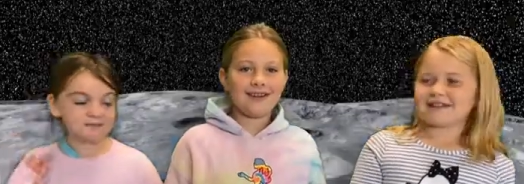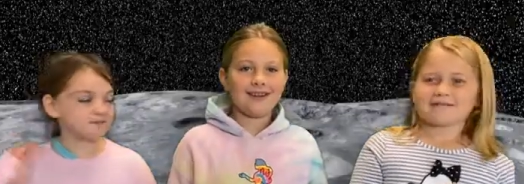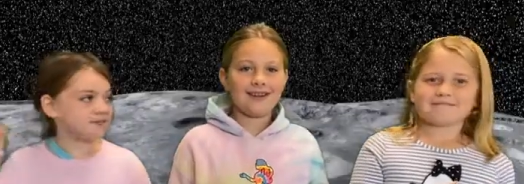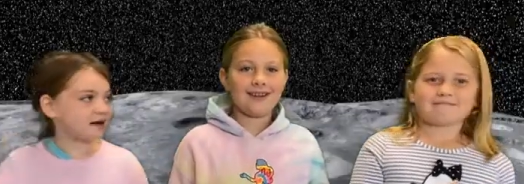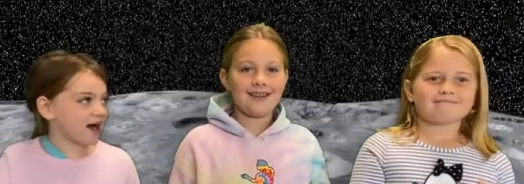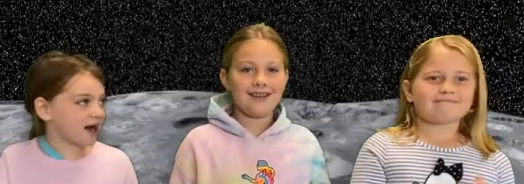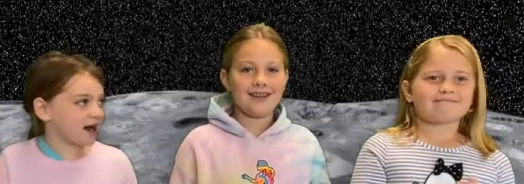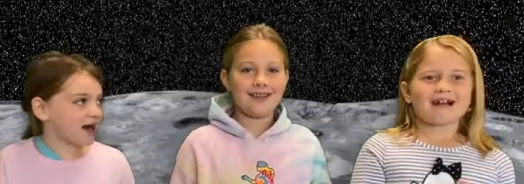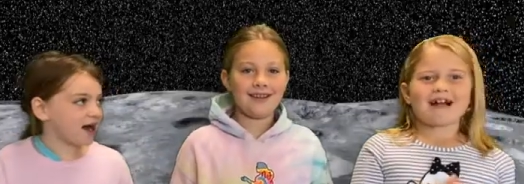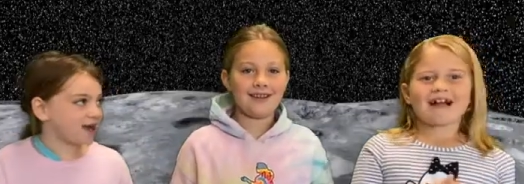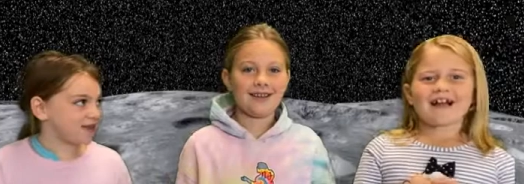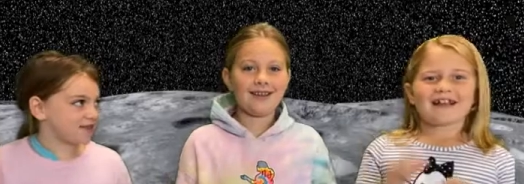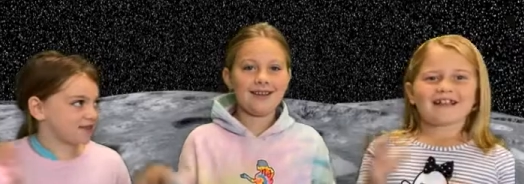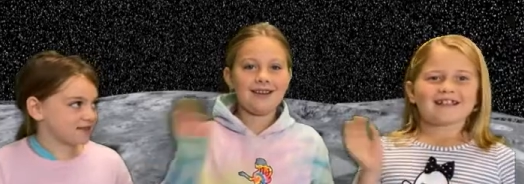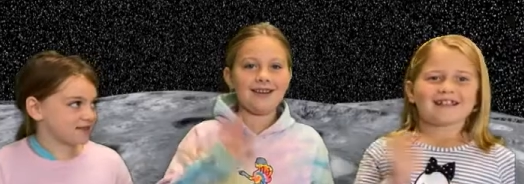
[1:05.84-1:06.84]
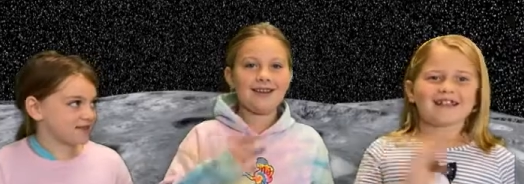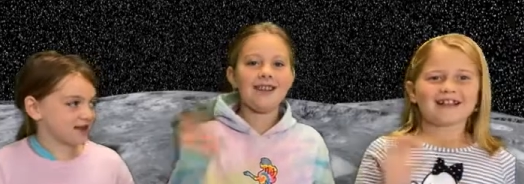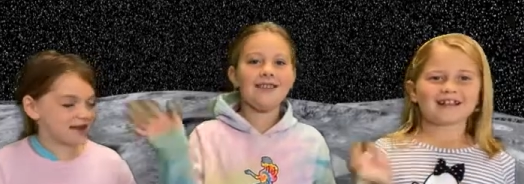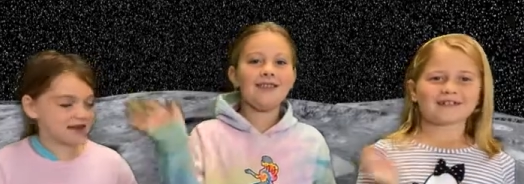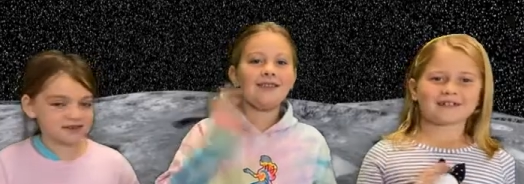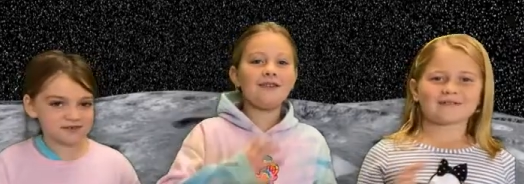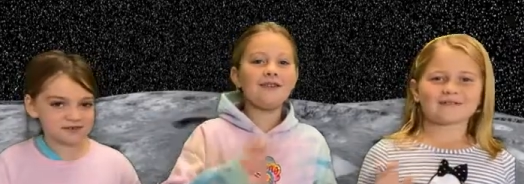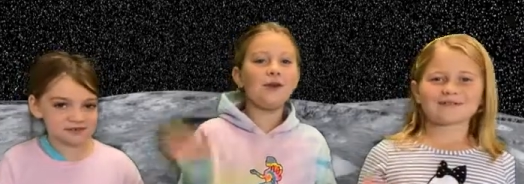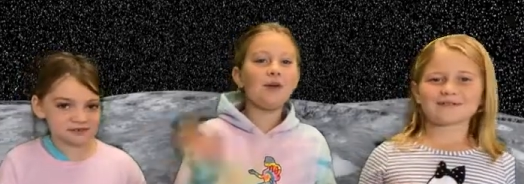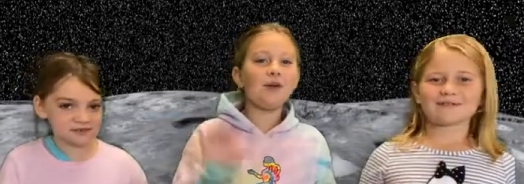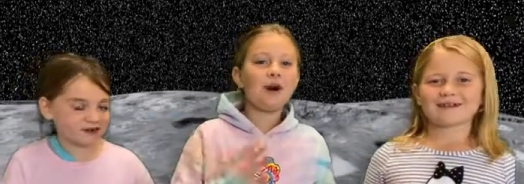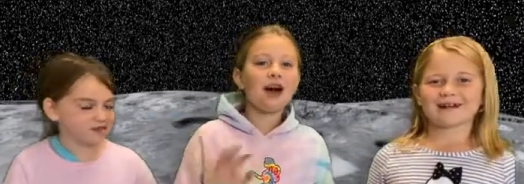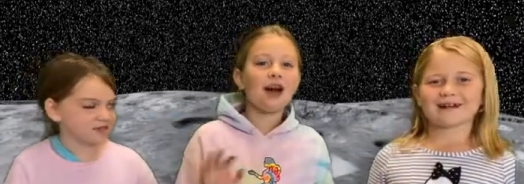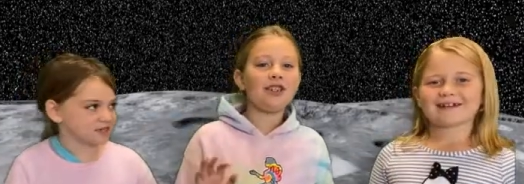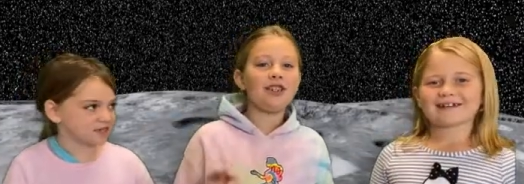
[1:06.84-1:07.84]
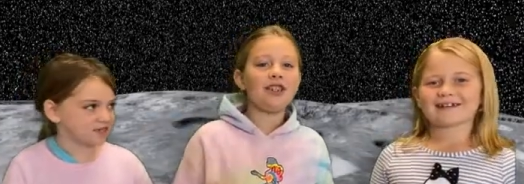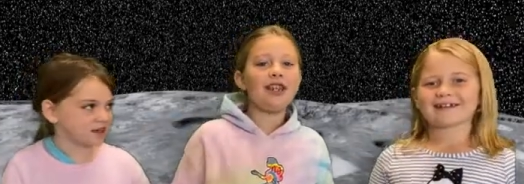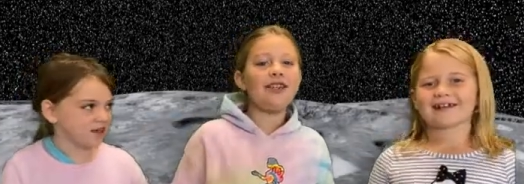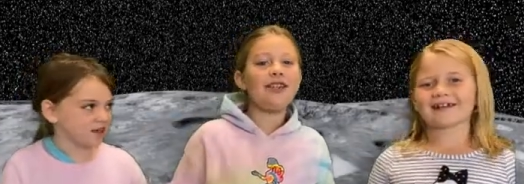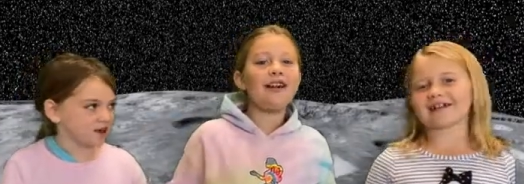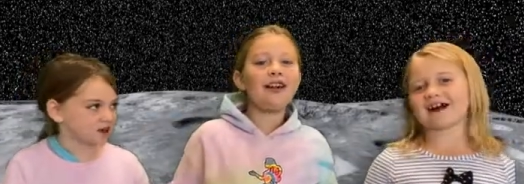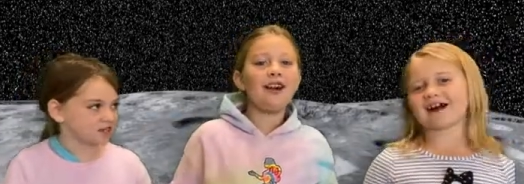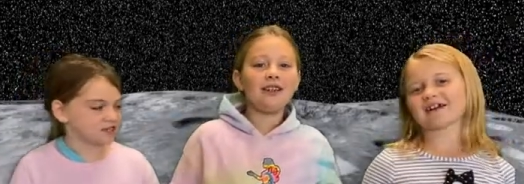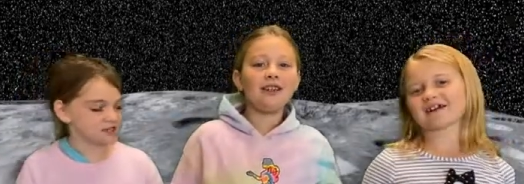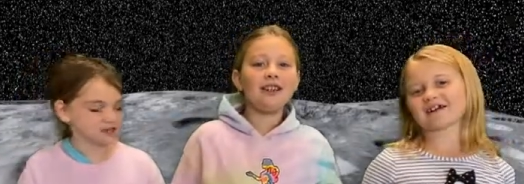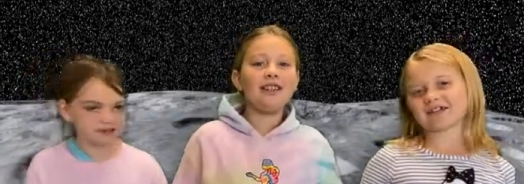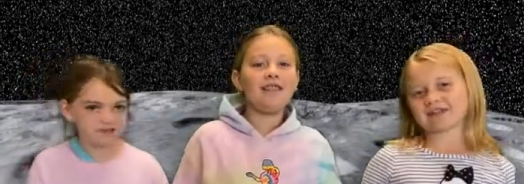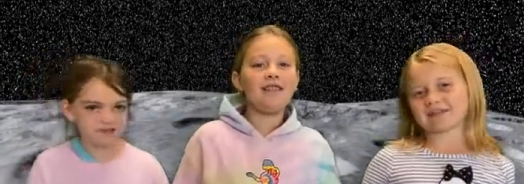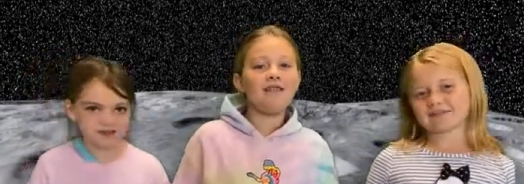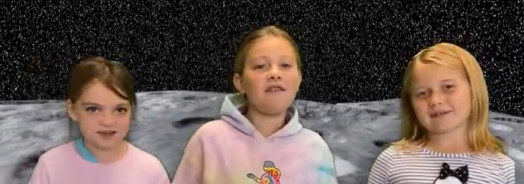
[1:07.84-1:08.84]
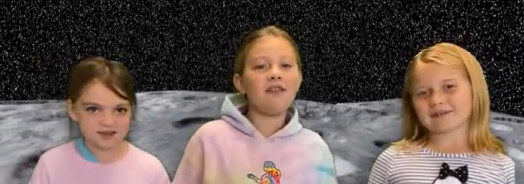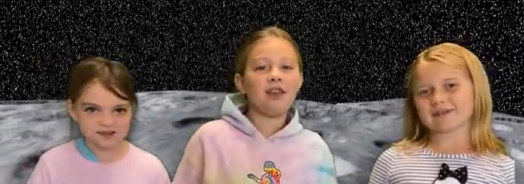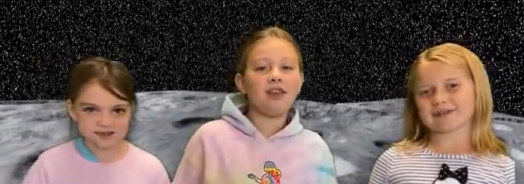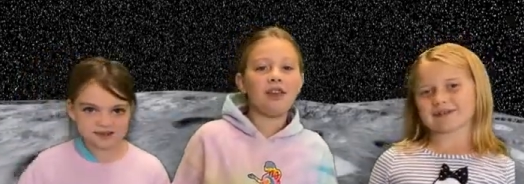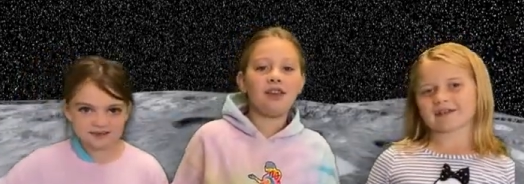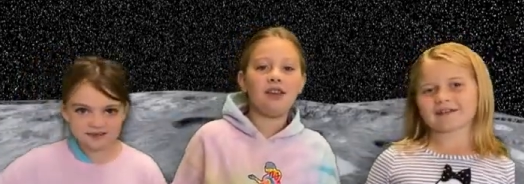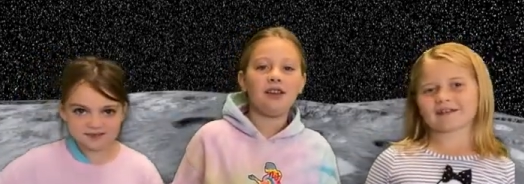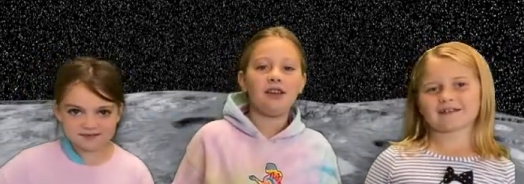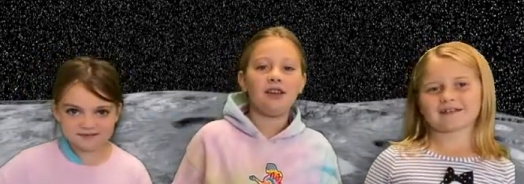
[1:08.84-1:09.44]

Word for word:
Speaker 1: Bye. Thanks for watching Hawk TV.